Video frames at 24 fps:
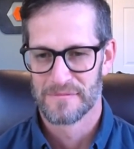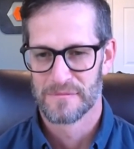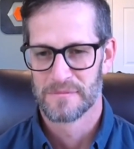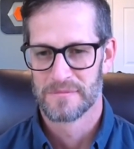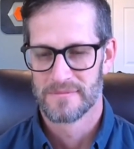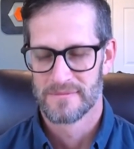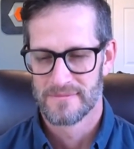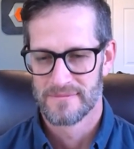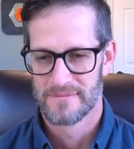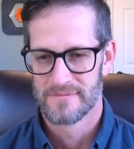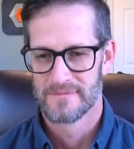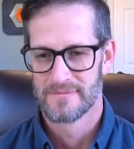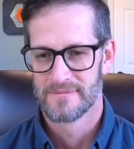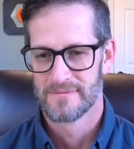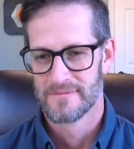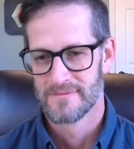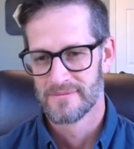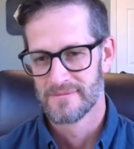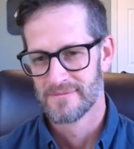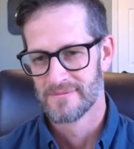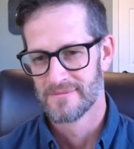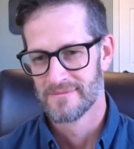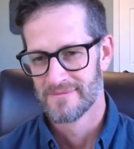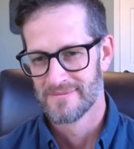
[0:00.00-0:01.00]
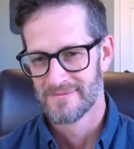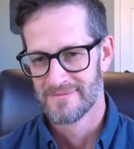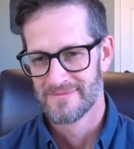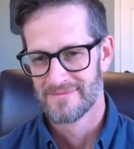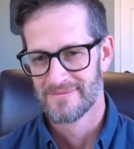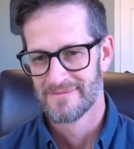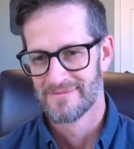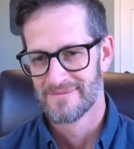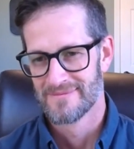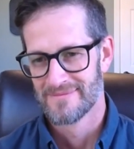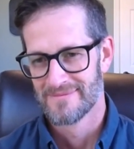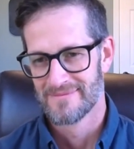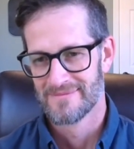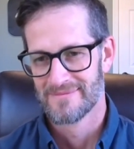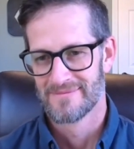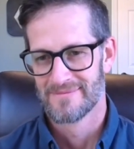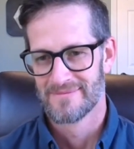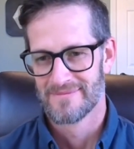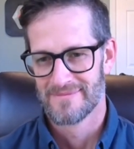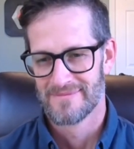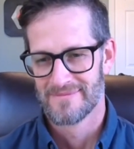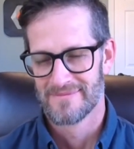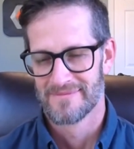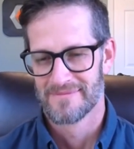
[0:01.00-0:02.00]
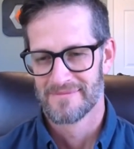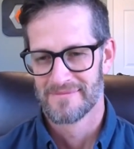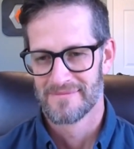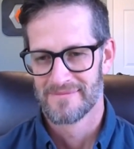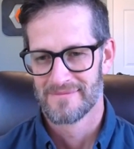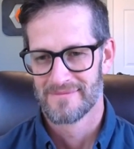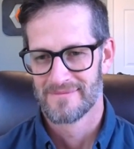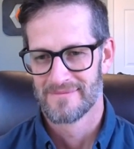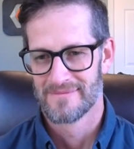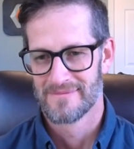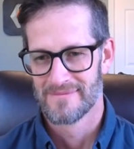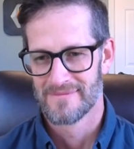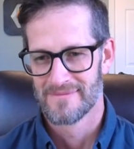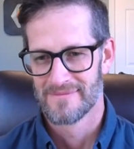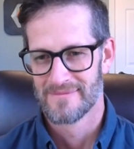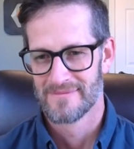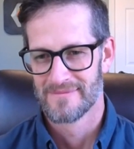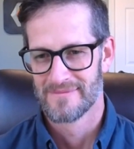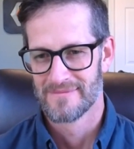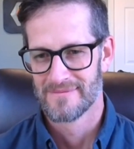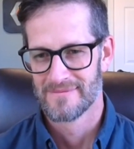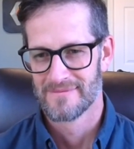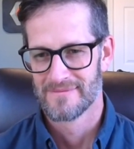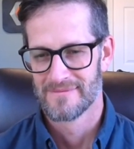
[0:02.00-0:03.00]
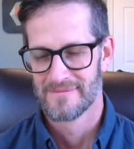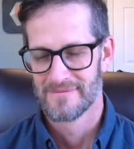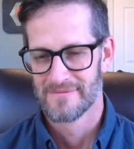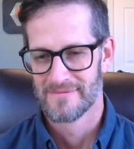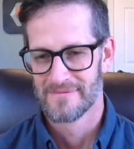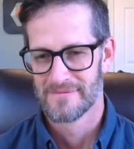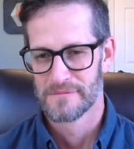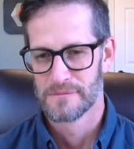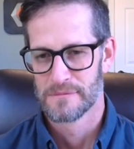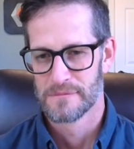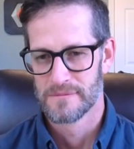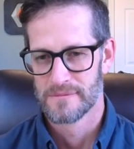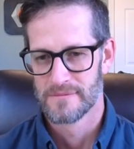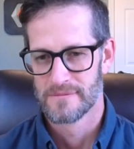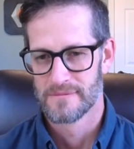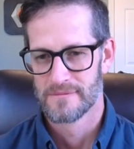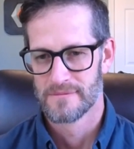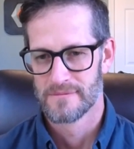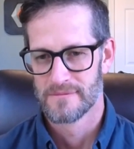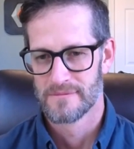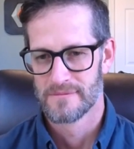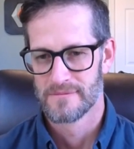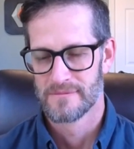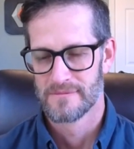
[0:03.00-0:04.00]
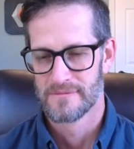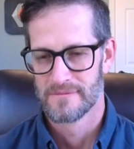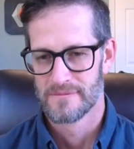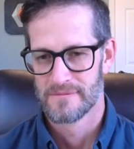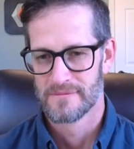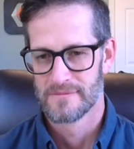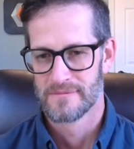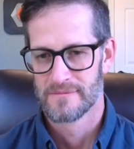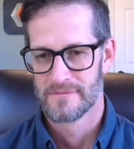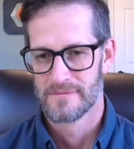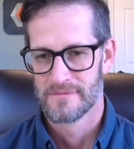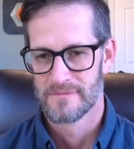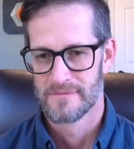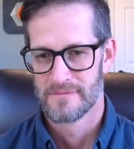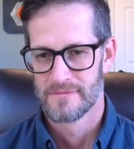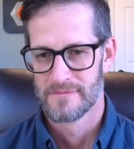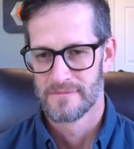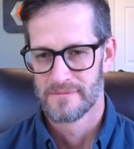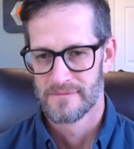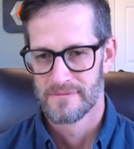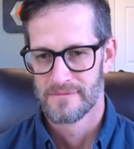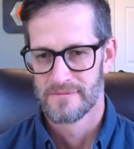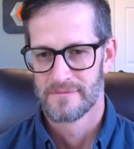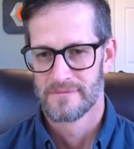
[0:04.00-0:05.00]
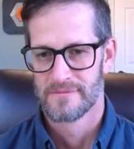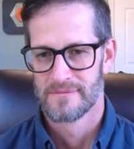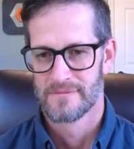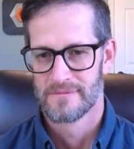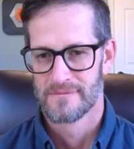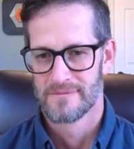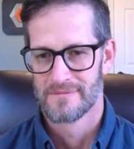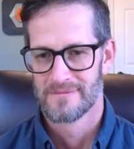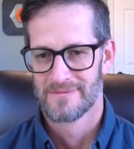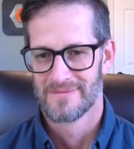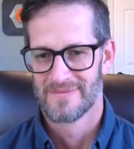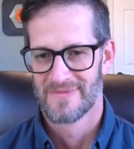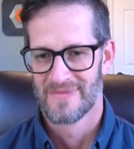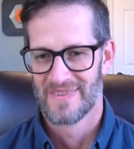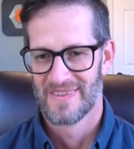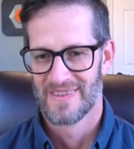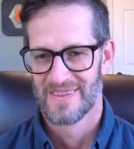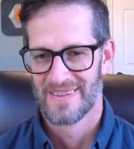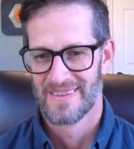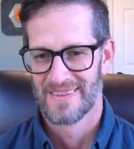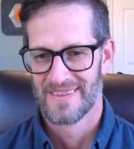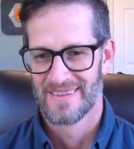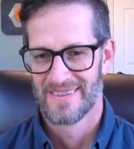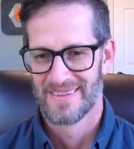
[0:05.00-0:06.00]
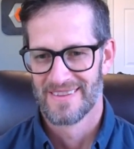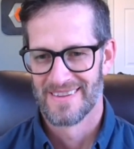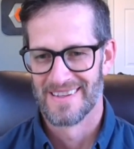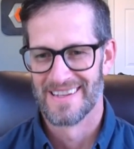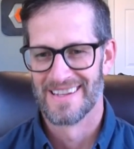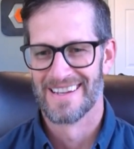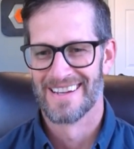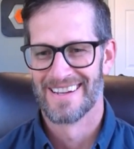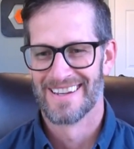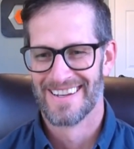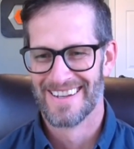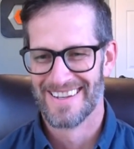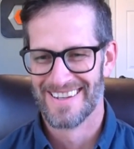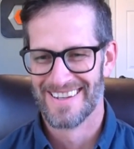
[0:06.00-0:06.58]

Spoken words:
(silent)